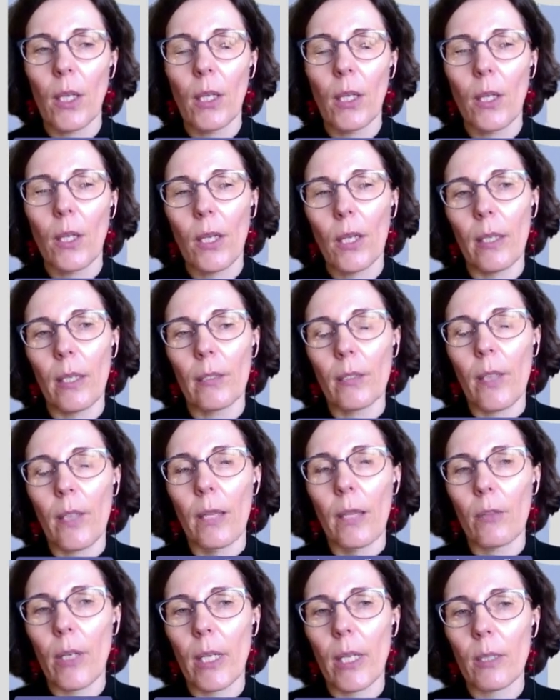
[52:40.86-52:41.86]

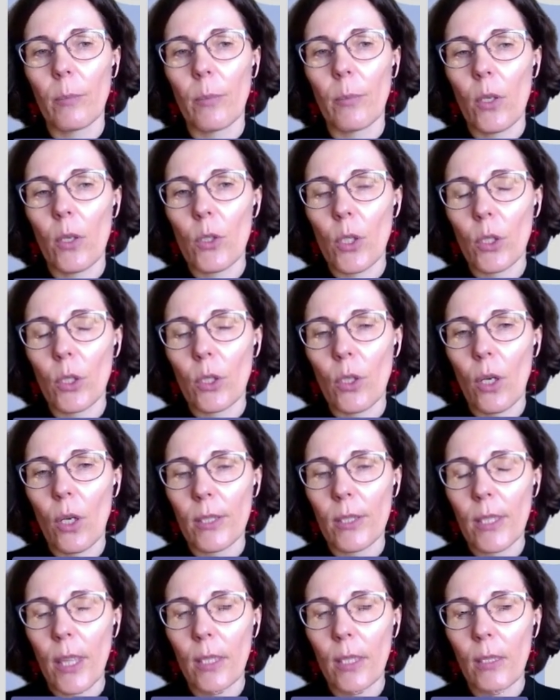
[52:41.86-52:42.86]
Indirect project
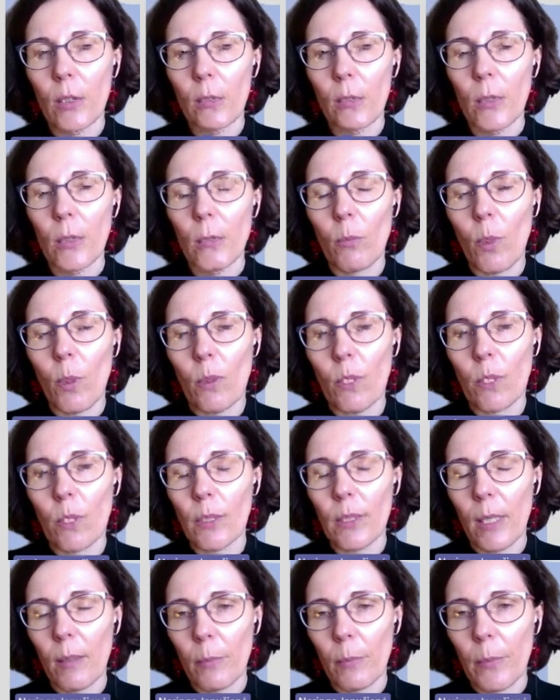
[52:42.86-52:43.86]
costs cannot be more than
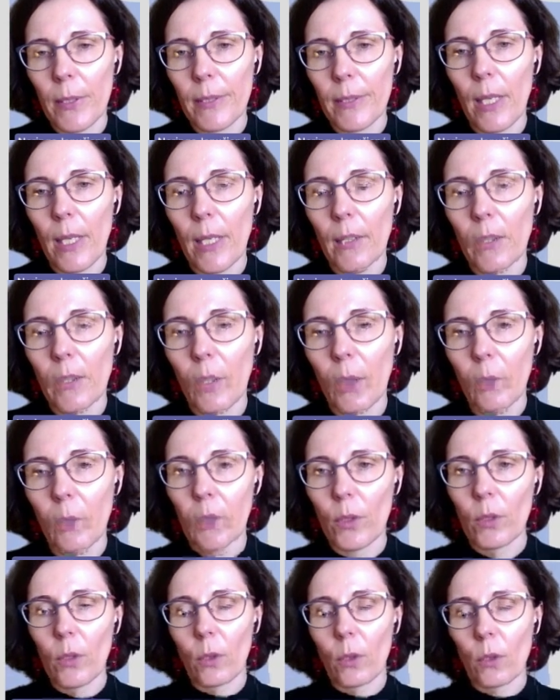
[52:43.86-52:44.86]
10% of
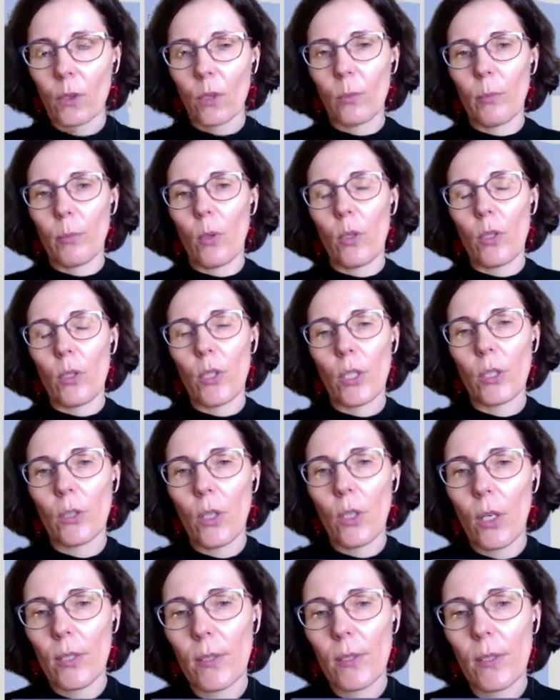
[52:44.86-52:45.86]
the total
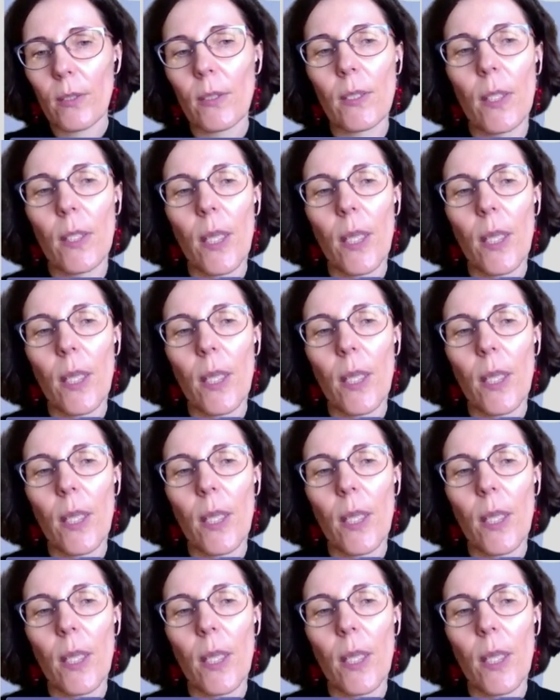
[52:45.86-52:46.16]
project costs,